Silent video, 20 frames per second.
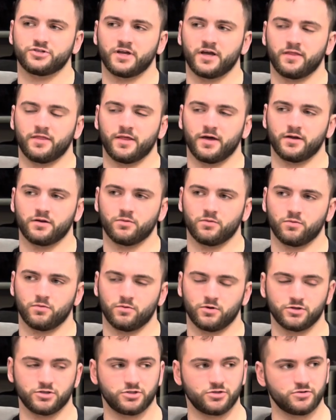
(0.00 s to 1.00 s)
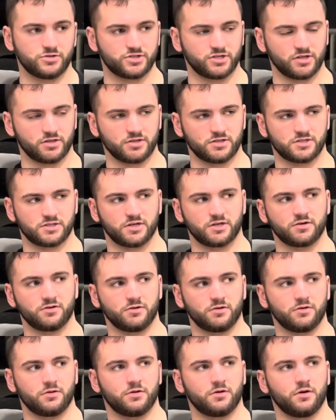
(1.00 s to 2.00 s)
that once you send the
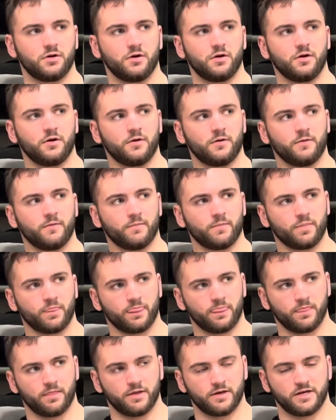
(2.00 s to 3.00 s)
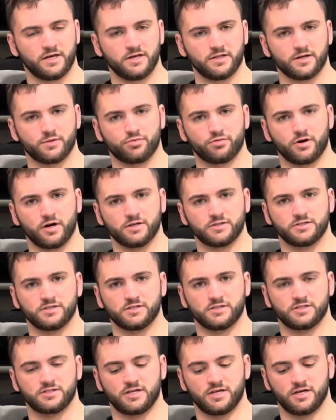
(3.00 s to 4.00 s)
signal, the healing
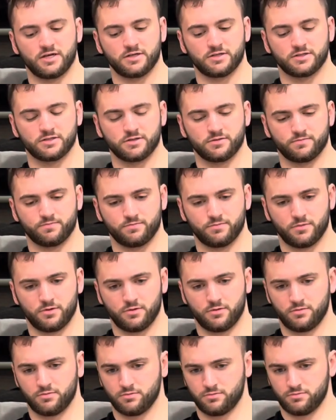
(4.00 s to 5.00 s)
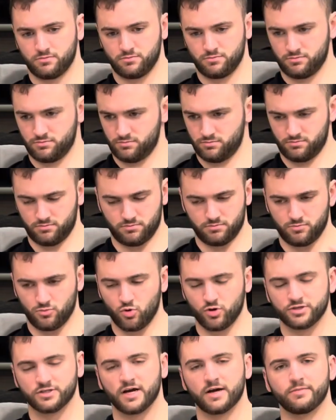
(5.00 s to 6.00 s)
process takes
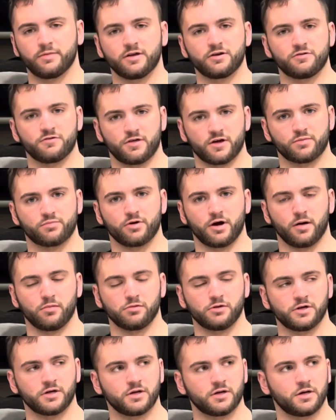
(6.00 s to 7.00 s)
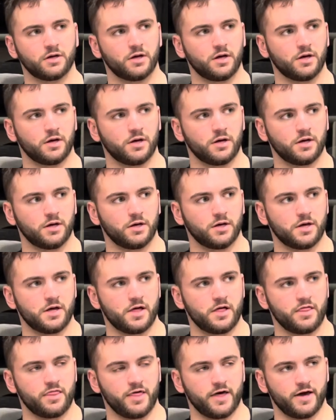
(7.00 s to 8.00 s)
more time than you think probably,
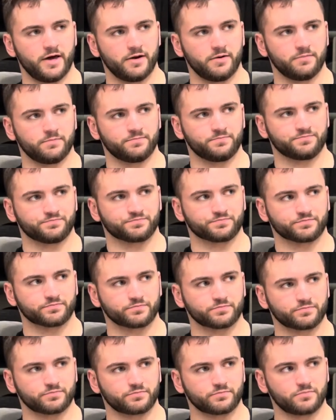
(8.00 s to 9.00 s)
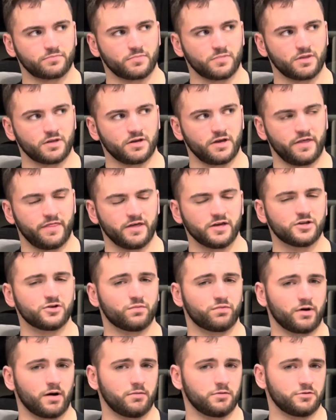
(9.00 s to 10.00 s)
then I think you'll
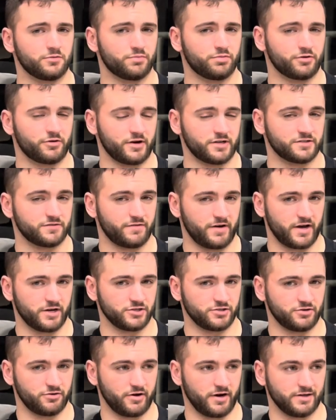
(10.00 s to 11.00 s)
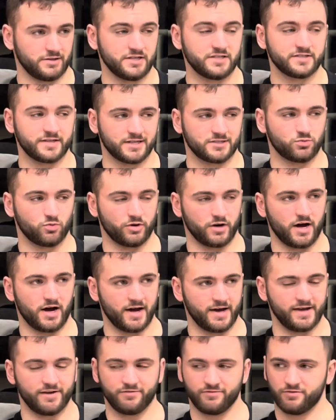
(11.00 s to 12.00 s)
probably progress faster. At least that's what
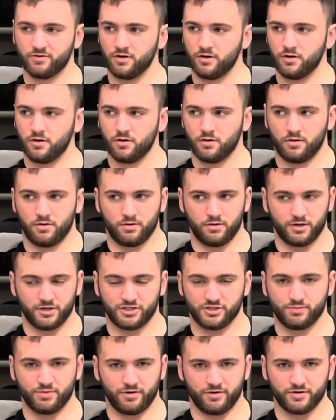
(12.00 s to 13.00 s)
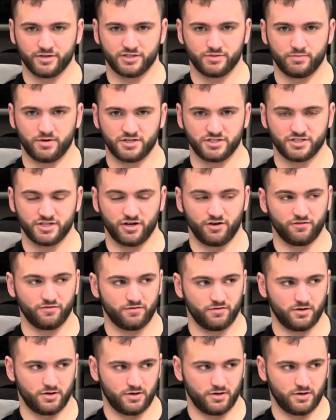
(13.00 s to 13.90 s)
I've experienced myself.